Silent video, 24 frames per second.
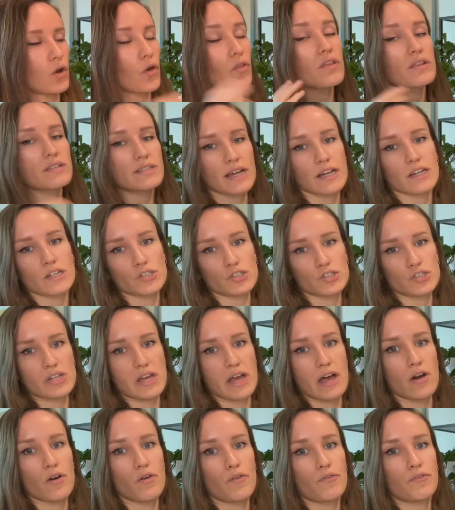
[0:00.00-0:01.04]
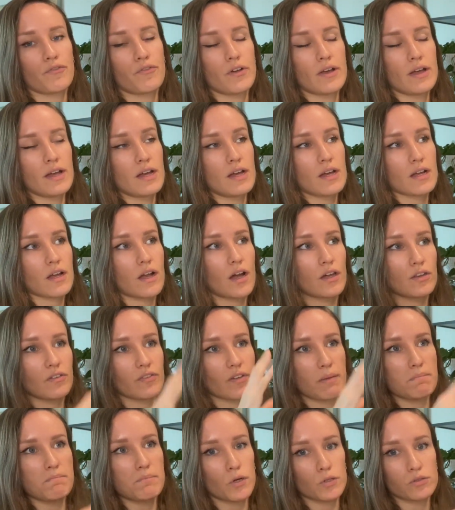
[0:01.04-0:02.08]
on the second shelf, kind of
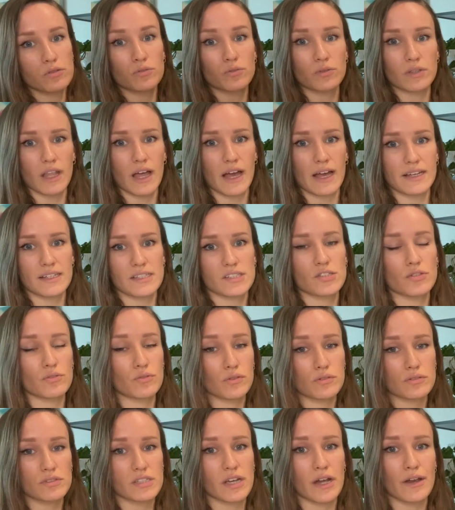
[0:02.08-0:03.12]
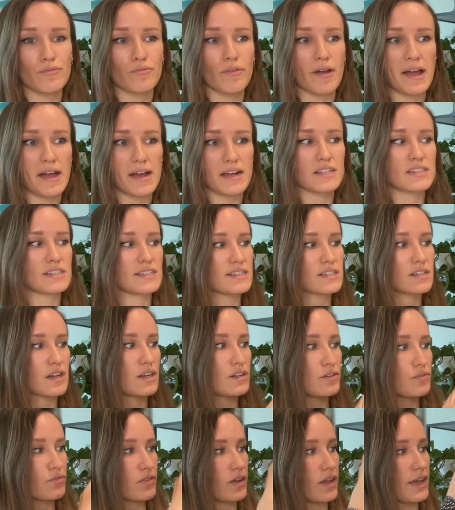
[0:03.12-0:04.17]
like mottled light, so not direct. It's kind
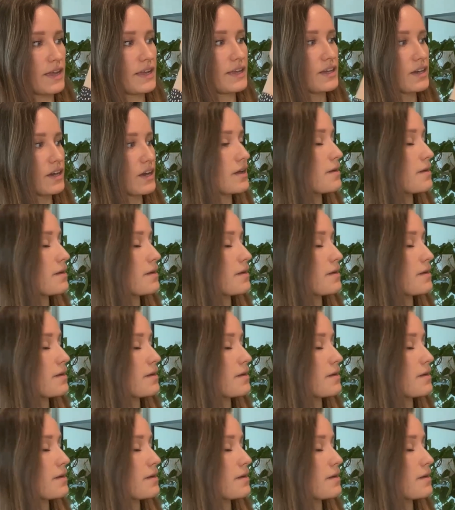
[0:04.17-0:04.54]
of like,